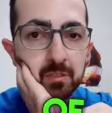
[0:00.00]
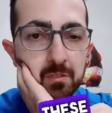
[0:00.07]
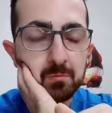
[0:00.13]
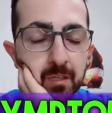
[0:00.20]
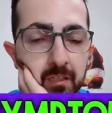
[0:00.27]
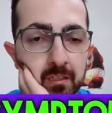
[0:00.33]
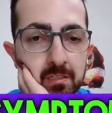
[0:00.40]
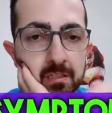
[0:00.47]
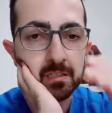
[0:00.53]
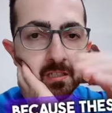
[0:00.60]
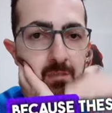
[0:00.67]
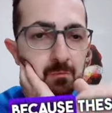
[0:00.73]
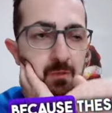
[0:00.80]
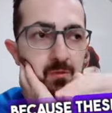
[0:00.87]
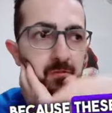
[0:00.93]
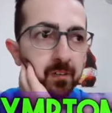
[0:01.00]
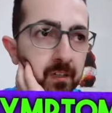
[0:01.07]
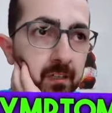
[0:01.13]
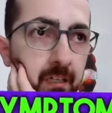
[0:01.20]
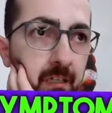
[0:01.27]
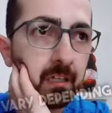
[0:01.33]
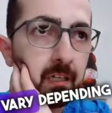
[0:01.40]
one of these symptoms because these
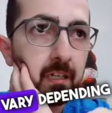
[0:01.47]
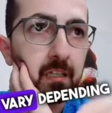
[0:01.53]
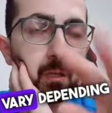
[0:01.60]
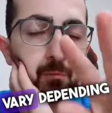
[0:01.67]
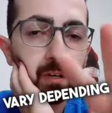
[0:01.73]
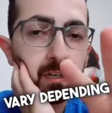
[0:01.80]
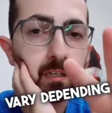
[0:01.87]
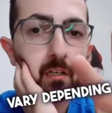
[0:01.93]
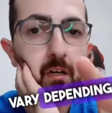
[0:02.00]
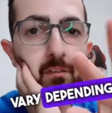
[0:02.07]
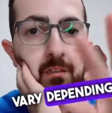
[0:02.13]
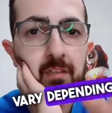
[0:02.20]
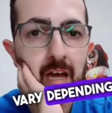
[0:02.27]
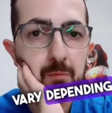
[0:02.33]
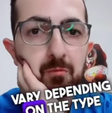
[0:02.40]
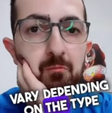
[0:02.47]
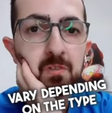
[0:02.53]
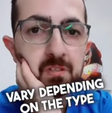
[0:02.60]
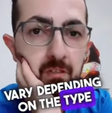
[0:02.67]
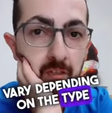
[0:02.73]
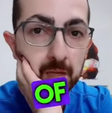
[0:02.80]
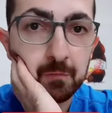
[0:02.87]
symptoms vary depending on the
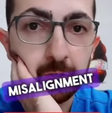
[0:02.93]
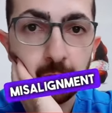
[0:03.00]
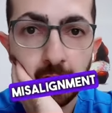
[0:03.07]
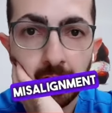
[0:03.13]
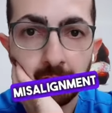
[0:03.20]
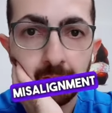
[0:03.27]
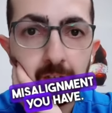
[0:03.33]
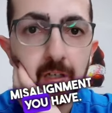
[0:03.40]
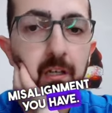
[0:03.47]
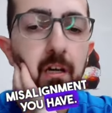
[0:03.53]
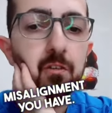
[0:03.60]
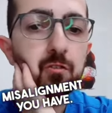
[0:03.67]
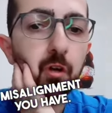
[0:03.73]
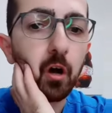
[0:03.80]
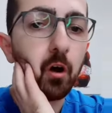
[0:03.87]
type of misalignment you have.